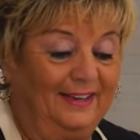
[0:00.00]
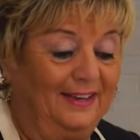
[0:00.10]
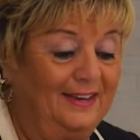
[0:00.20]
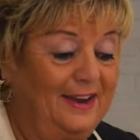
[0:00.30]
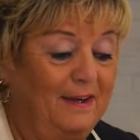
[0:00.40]

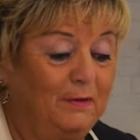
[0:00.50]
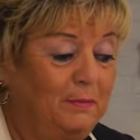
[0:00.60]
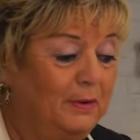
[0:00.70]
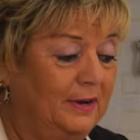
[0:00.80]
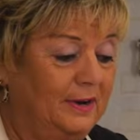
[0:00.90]
Can never
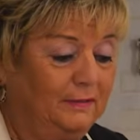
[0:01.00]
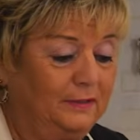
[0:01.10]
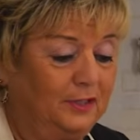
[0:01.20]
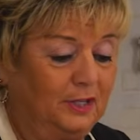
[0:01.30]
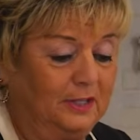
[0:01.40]
put enough
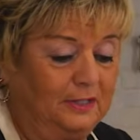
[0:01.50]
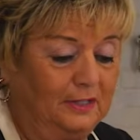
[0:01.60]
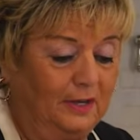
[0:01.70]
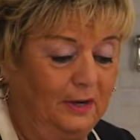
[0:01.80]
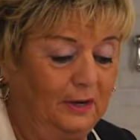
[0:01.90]
of
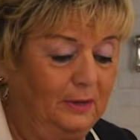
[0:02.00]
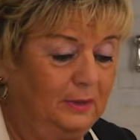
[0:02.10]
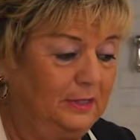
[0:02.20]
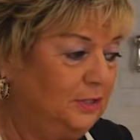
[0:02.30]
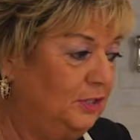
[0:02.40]
cheese.
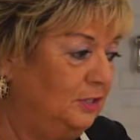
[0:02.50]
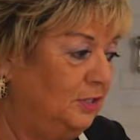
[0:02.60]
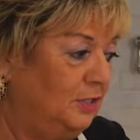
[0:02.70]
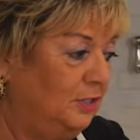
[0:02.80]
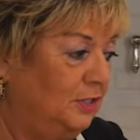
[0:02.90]
Always cheese,
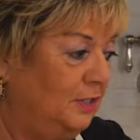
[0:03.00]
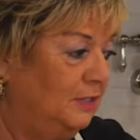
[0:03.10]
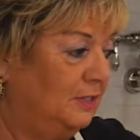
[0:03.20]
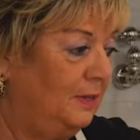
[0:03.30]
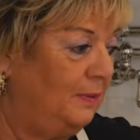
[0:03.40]
cheese,
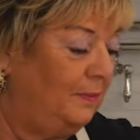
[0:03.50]
cheese.